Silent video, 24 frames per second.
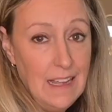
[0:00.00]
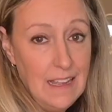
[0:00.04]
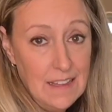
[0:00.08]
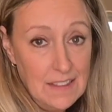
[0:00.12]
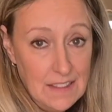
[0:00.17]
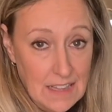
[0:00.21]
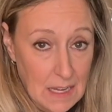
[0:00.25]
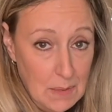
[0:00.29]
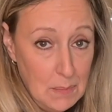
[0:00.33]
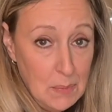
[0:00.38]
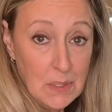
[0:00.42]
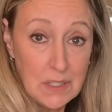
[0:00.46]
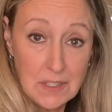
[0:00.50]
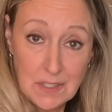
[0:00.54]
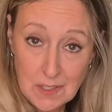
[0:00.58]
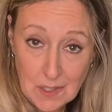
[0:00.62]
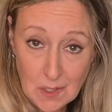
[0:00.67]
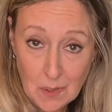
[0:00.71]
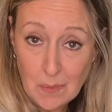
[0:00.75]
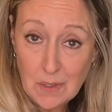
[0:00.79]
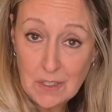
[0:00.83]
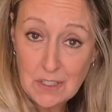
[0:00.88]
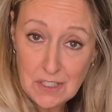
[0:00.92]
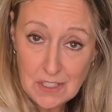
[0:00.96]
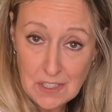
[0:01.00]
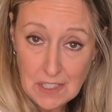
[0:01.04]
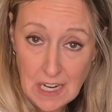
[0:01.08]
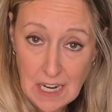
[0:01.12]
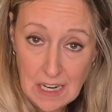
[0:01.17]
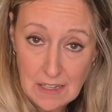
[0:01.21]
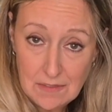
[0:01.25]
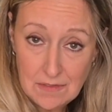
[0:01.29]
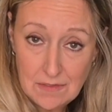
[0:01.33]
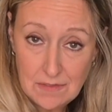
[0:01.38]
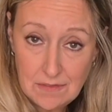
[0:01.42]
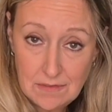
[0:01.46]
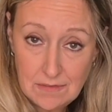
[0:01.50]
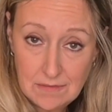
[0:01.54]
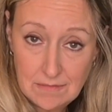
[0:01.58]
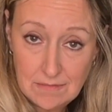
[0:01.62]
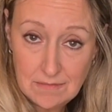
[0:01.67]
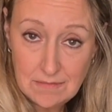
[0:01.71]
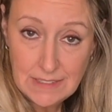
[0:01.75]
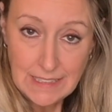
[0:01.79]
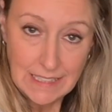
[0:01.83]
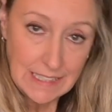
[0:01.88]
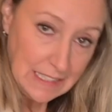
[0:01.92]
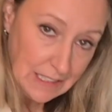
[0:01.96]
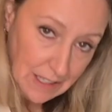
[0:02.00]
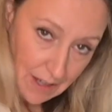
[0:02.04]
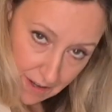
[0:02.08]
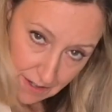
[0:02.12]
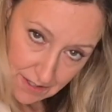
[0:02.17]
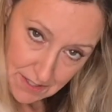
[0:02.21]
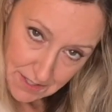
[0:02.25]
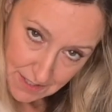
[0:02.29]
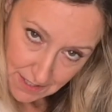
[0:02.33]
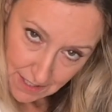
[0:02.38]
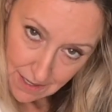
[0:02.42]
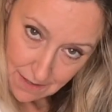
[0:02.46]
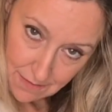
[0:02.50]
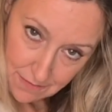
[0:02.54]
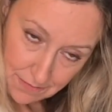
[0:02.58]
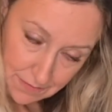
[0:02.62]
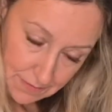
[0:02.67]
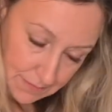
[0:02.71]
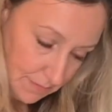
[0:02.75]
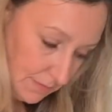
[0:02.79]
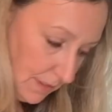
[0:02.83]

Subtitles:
they put so much stuff in our stuff.